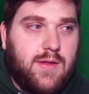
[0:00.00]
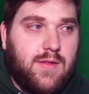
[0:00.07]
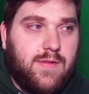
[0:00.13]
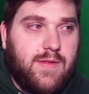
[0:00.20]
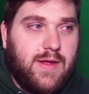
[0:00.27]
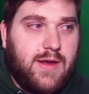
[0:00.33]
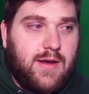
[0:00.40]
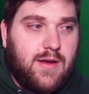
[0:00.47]

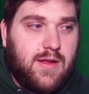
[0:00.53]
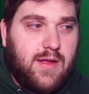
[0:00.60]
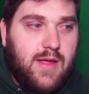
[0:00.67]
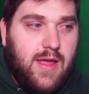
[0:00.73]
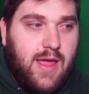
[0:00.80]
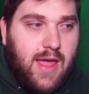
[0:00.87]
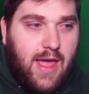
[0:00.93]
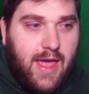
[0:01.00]
that
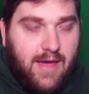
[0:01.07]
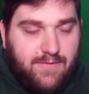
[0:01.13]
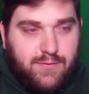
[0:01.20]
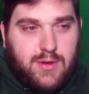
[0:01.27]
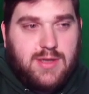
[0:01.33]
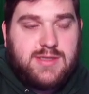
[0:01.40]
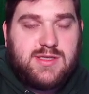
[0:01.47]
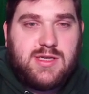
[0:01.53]

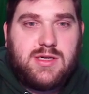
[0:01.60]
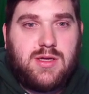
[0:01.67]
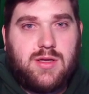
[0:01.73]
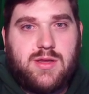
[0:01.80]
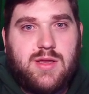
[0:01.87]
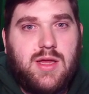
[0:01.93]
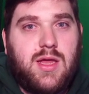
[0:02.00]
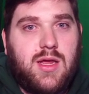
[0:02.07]
every single
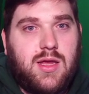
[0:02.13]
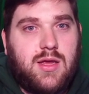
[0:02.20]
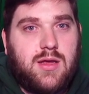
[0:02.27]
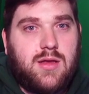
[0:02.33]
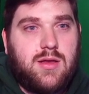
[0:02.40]
thing